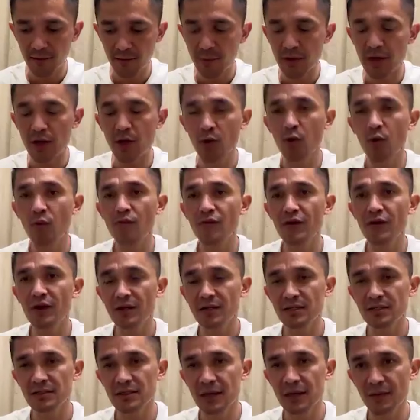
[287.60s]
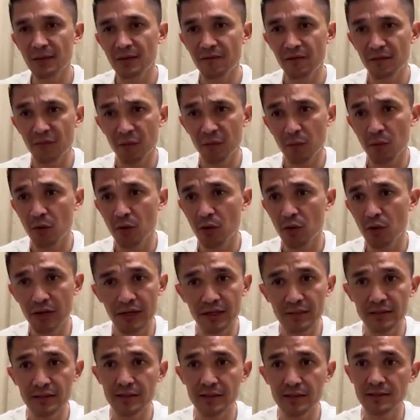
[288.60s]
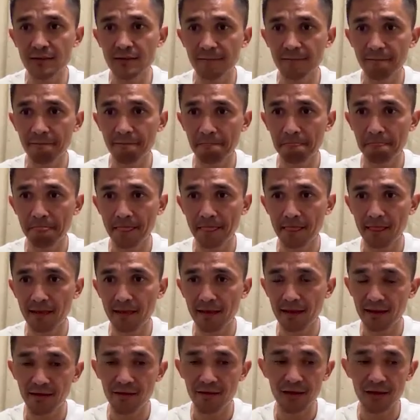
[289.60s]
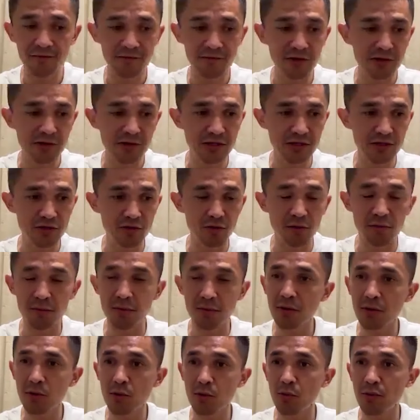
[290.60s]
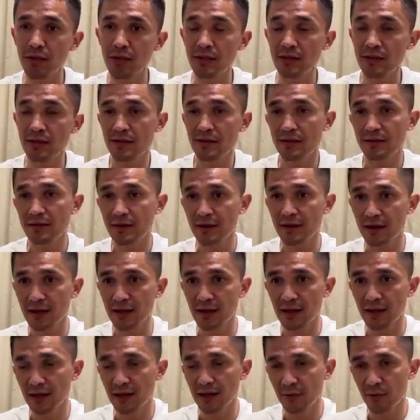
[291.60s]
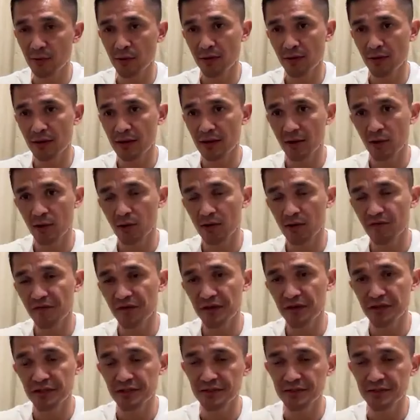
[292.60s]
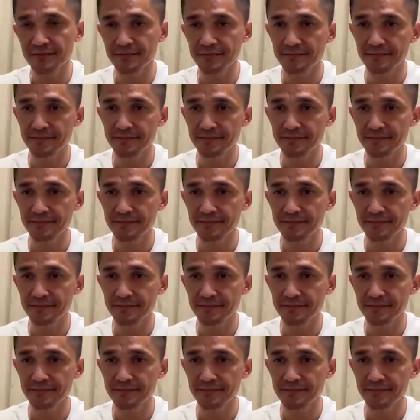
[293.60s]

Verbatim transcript: But I hope you understand that from tomorrow it ends. And we just talk about Kuwait and our qualification.